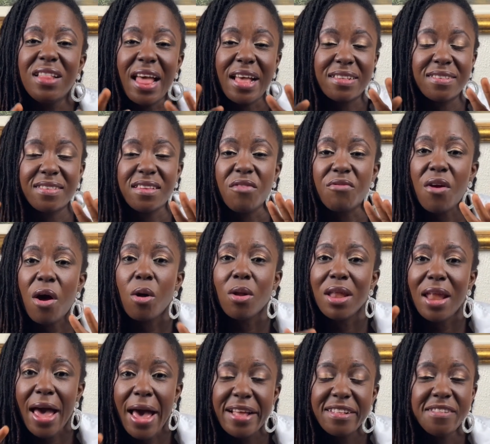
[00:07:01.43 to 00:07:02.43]
like several
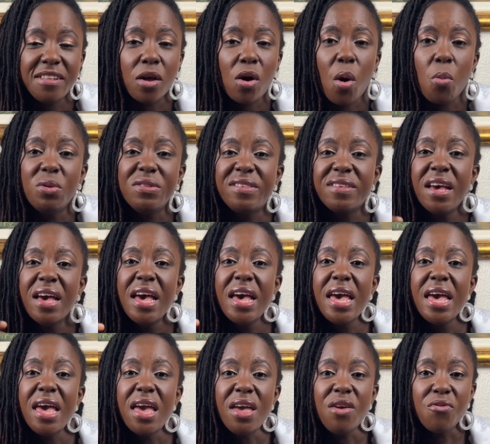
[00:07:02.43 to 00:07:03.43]
lights. They come with
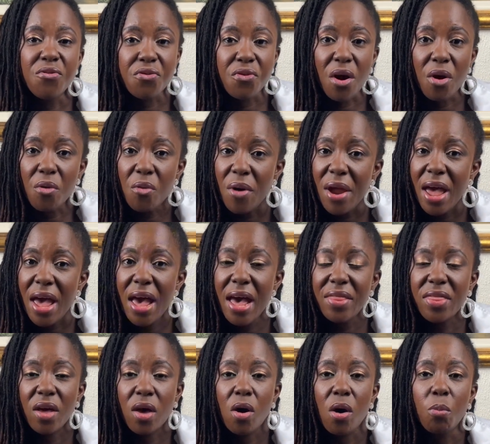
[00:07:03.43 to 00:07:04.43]

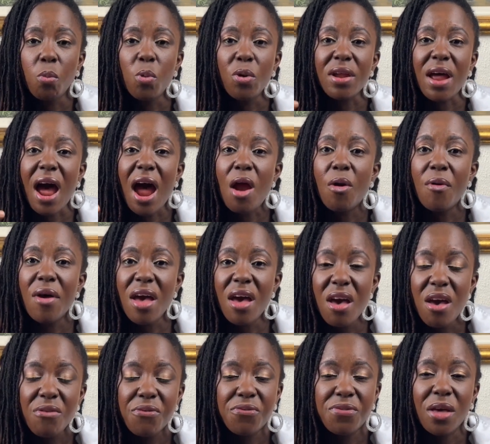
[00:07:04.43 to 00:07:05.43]
infrared, they come with
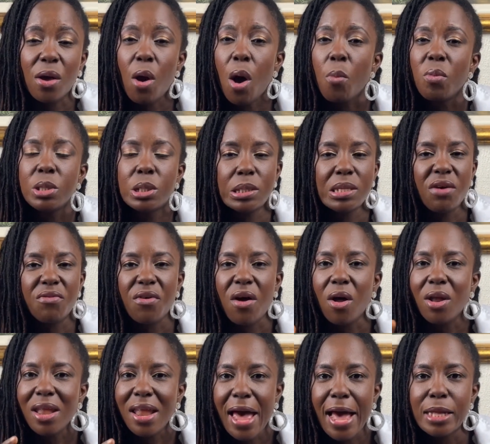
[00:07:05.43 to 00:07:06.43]
RF, they come with
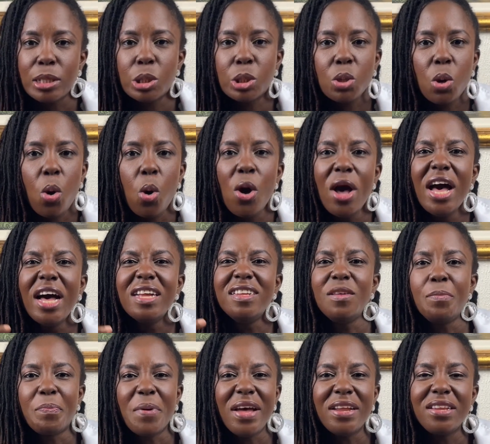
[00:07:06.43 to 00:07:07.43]
several lights. So
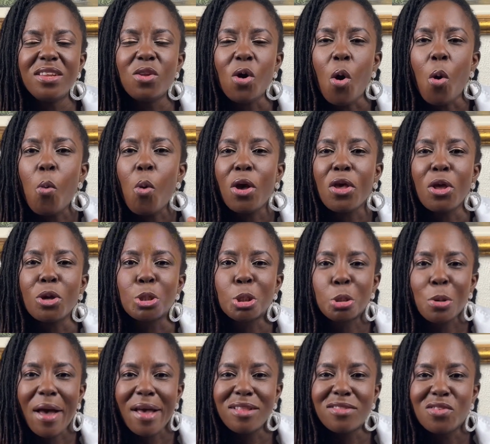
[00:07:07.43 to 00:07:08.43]
depending on what you're
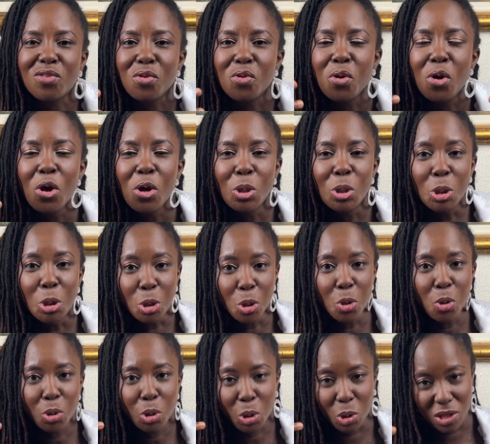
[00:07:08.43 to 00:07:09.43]
trying to
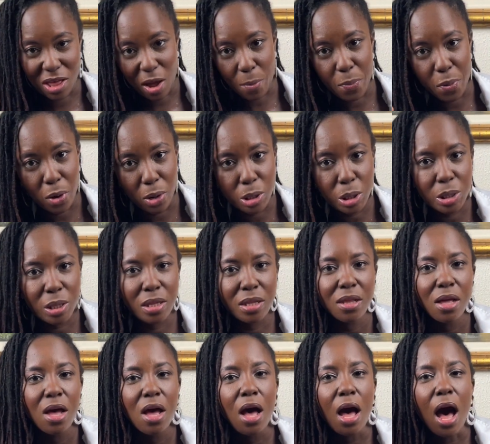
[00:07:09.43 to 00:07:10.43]
do to that
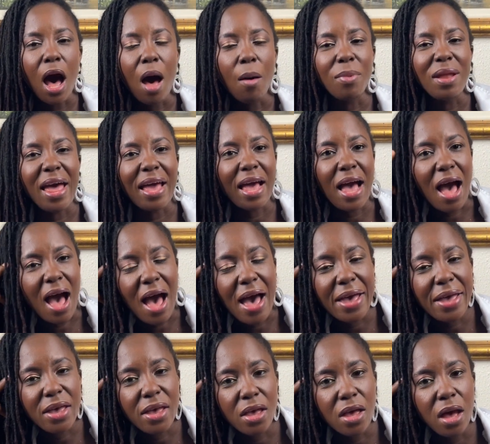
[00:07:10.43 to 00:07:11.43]
person, like
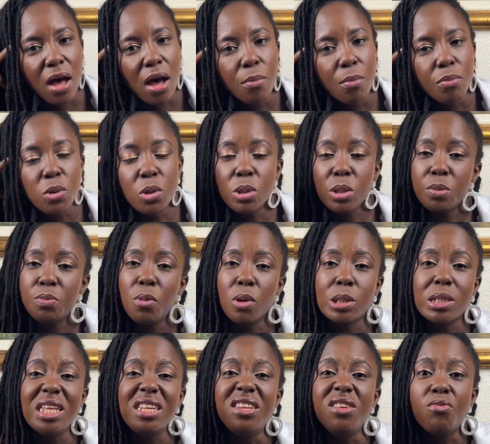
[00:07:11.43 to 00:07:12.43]
I use
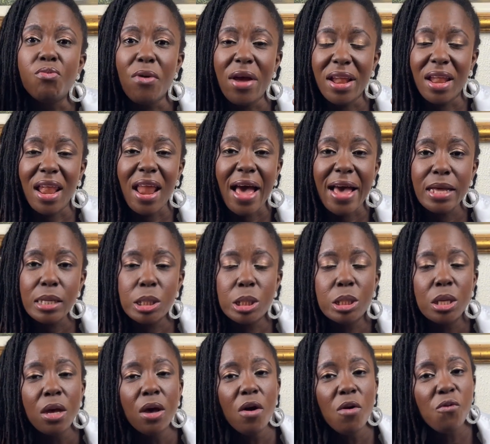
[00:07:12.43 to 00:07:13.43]
mostly the red
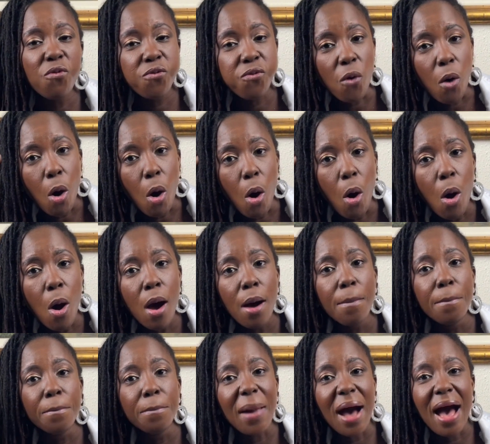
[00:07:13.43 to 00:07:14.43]
lights for
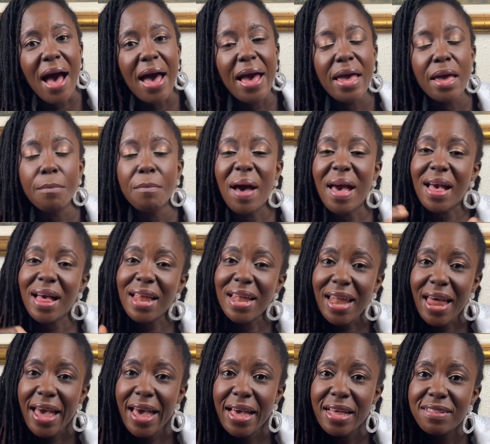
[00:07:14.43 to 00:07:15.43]
my
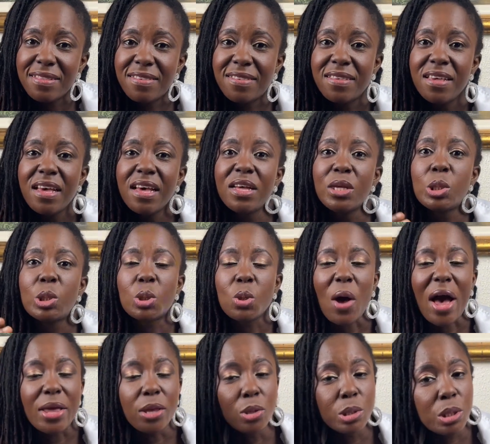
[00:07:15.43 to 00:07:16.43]
clients. So
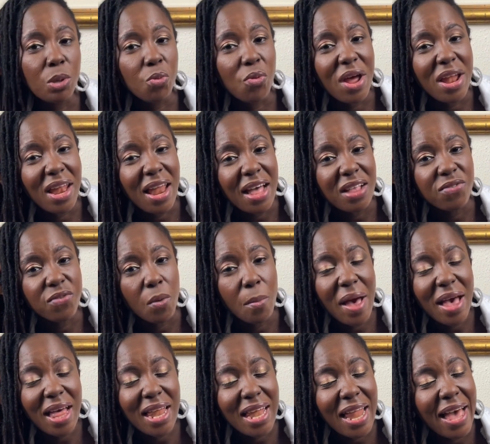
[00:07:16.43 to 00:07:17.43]
I use the red light for
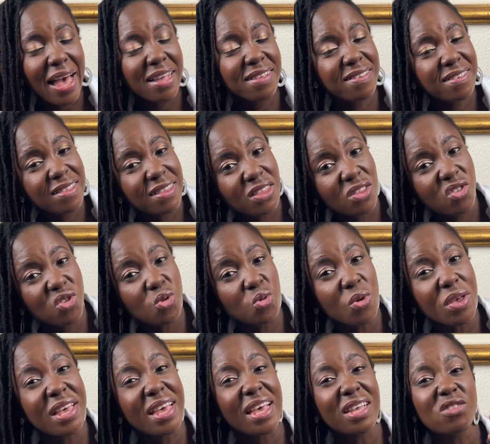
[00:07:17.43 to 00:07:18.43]
my clients
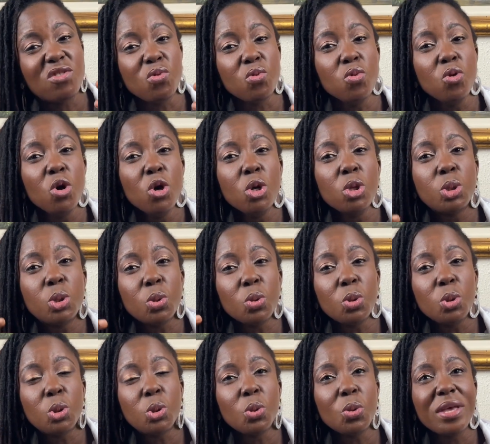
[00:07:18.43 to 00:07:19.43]

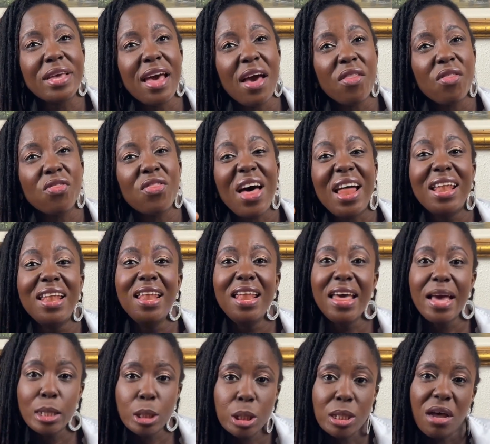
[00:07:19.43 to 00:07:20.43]
to get that
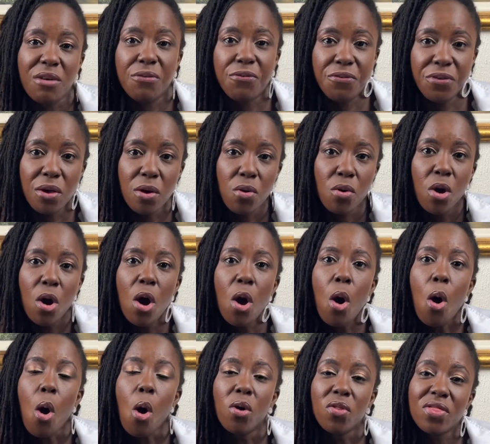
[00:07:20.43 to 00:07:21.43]
laser feel
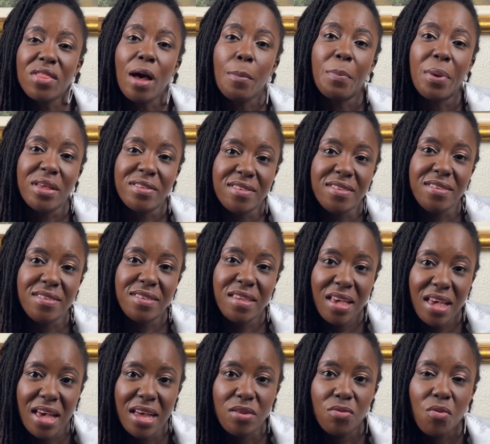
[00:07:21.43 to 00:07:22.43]
on that person's
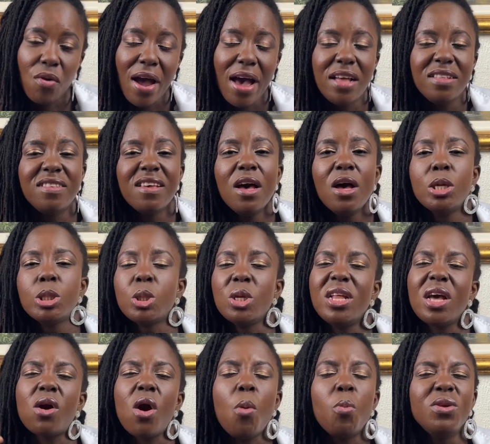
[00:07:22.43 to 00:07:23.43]
head, right? So
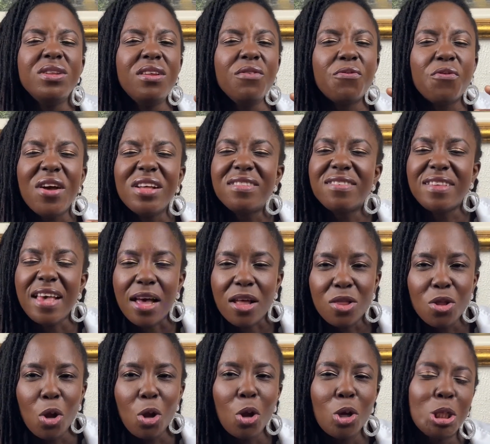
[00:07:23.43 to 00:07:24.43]
they come with different
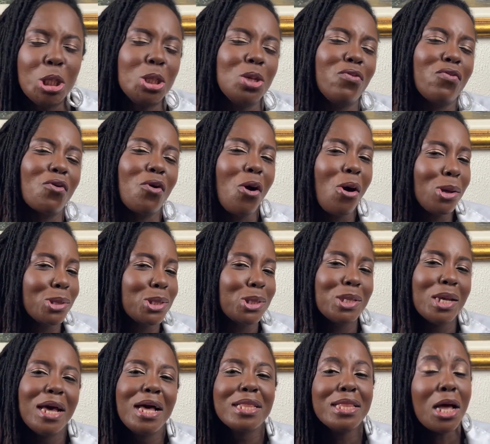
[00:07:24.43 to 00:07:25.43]
technologies. Of
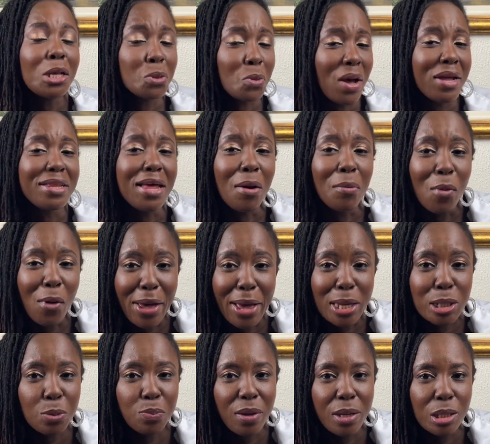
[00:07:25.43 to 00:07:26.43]
course, that's why they are more
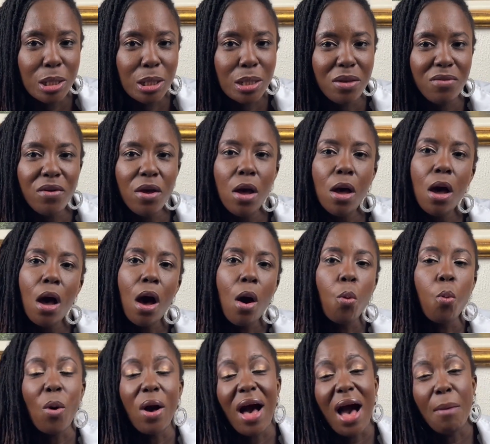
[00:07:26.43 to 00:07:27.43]
expensive.
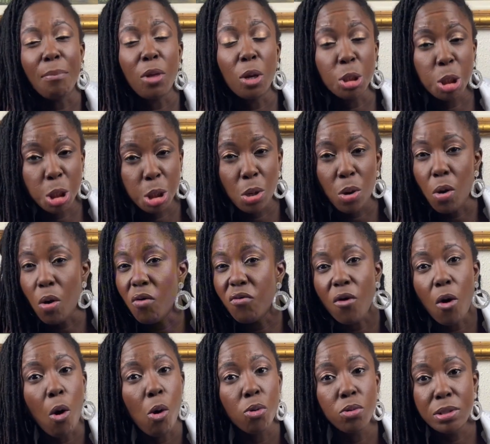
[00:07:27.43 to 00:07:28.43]
Well, I'm not sure of
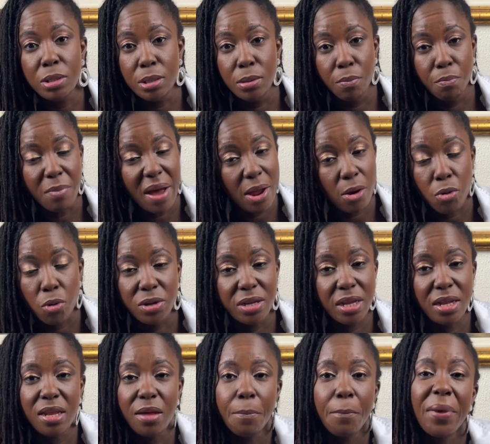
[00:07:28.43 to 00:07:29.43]
all
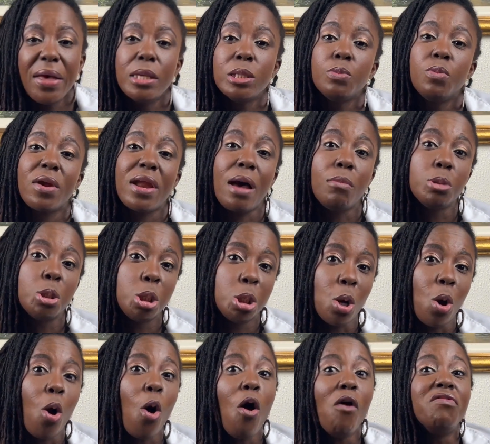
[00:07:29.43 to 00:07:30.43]
microneedling pens, but I'm
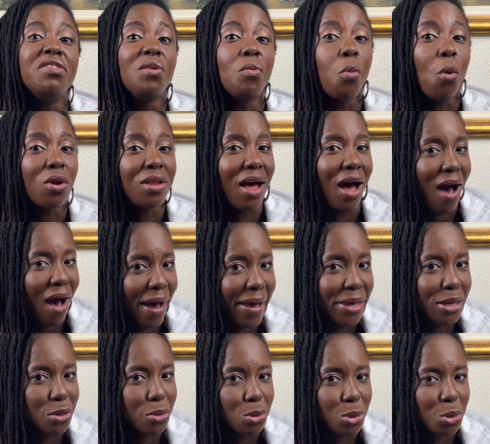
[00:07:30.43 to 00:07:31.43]
sure of the one I
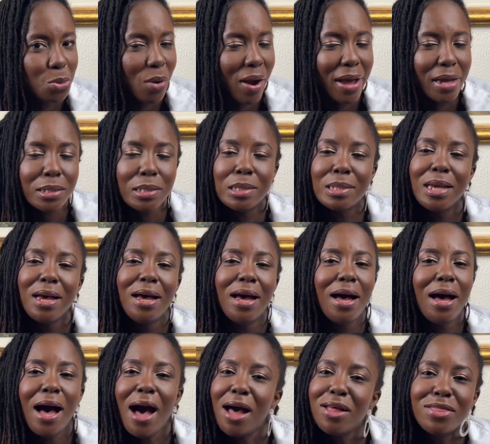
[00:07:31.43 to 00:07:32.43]
use, right?
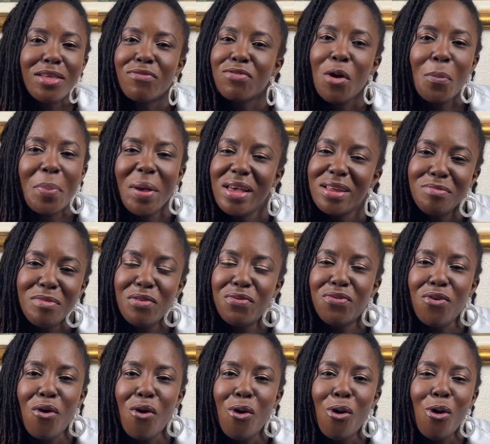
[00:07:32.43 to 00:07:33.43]
They've not paid me
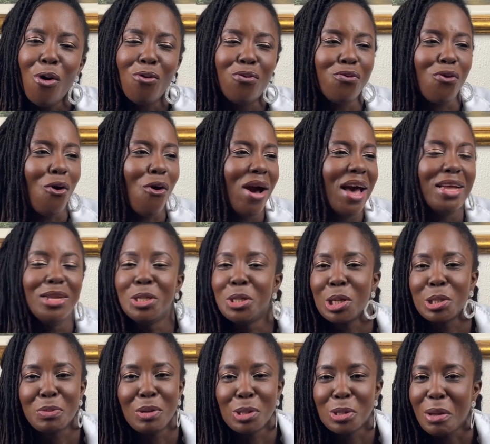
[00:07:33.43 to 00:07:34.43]
for
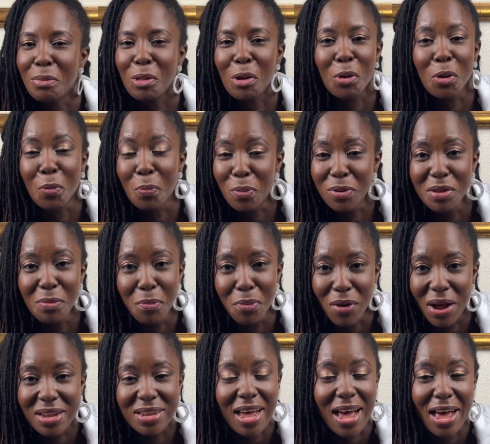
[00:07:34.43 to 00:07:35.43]
endorsement, so I'm not going to put the
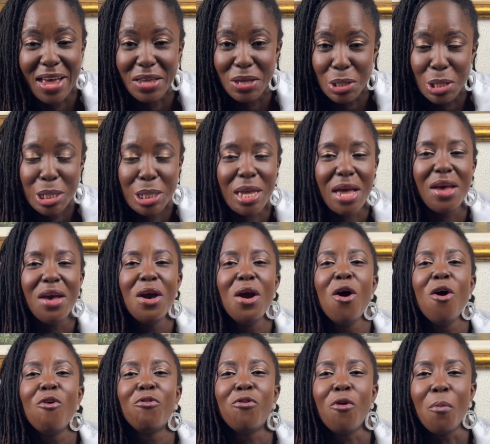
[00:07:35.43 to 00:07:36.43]
brand I use here
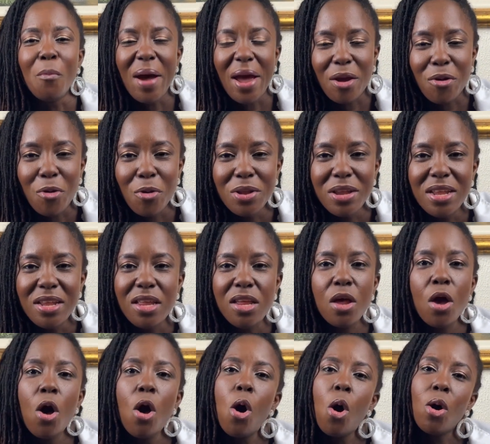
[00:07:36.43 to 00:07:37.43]
for
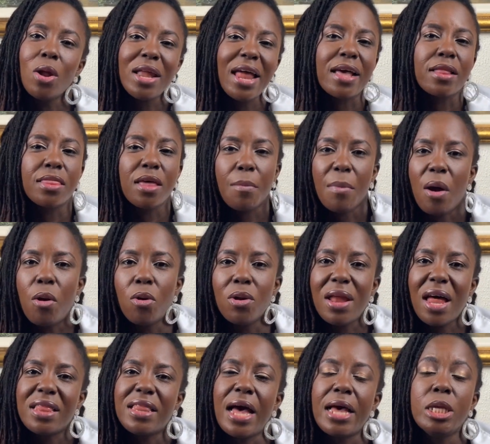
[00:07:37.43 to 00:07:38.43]
microneedling. Unlike
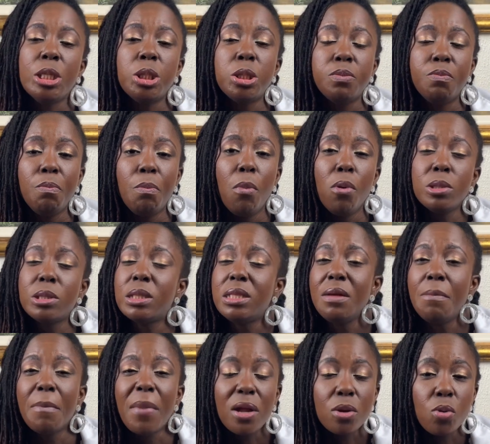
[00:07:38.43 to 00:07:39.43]
Dermaroller that is
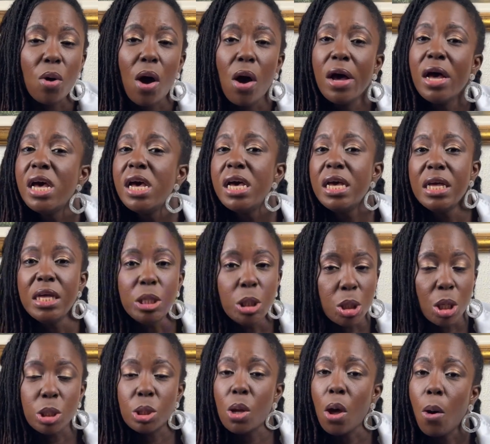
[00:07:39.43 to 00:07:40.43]
mostly manual,
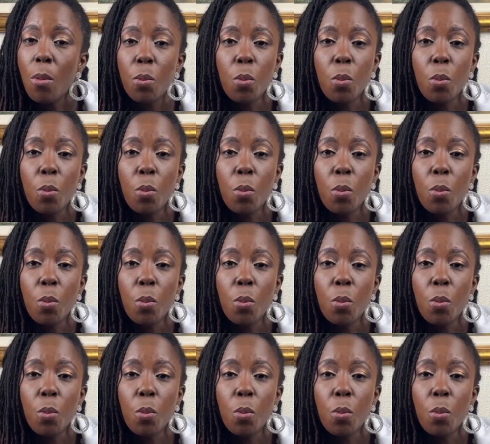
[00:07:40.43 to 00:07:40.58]
it